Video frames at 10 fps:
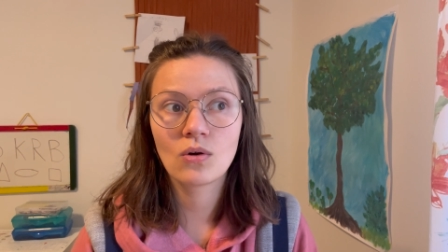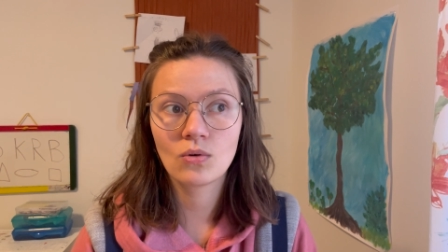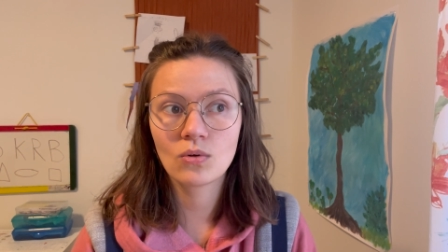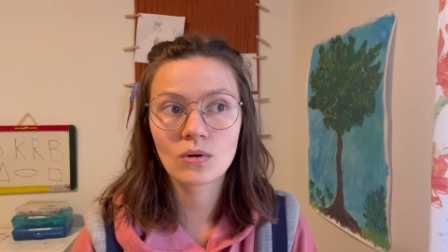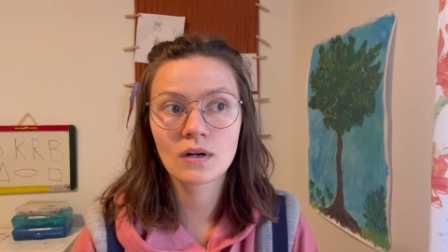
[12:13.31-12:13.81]

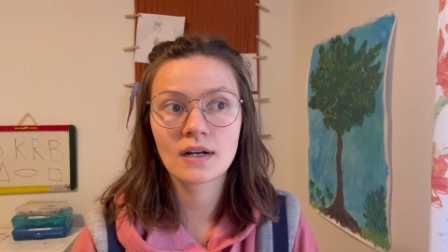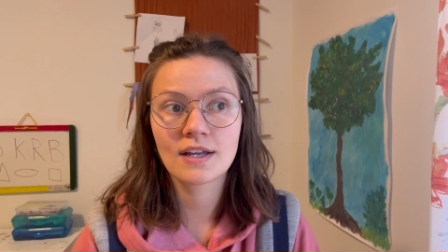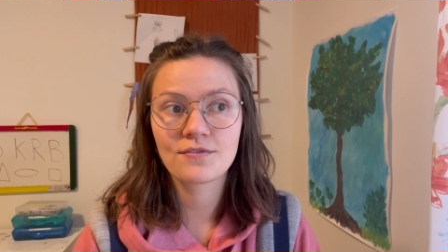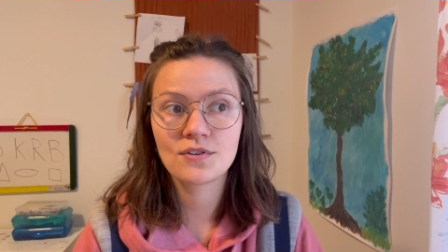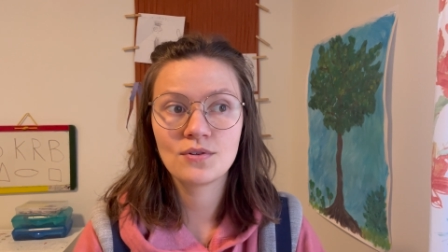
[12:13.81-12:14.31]
or
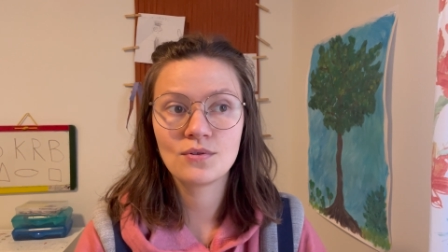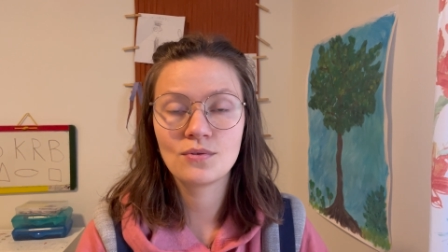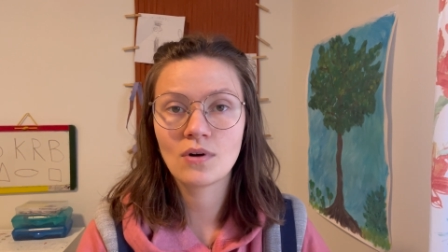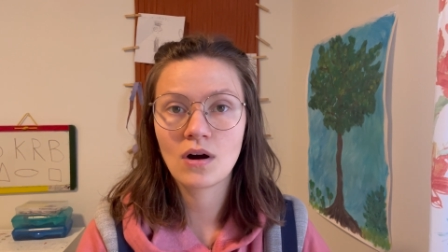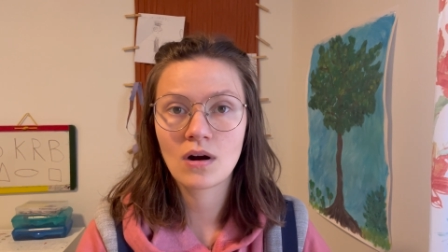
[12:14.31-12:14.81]
if
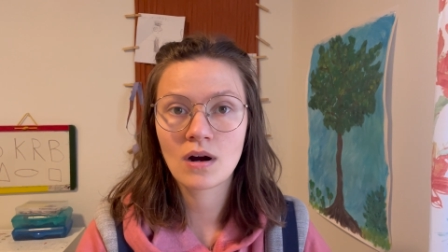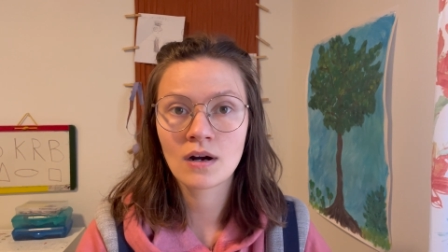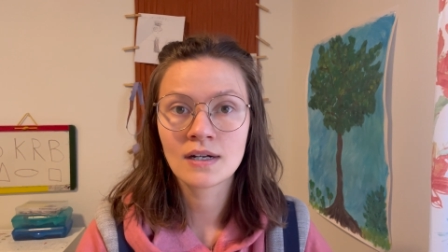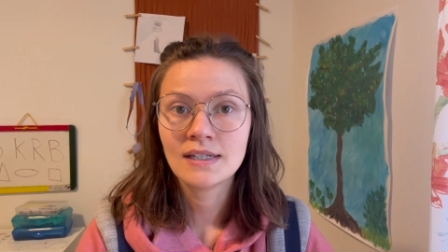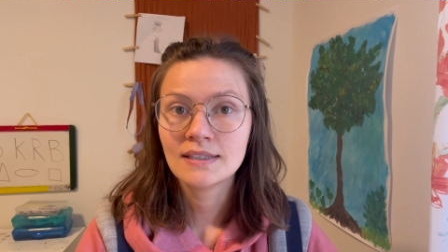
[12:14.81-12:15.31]
you are,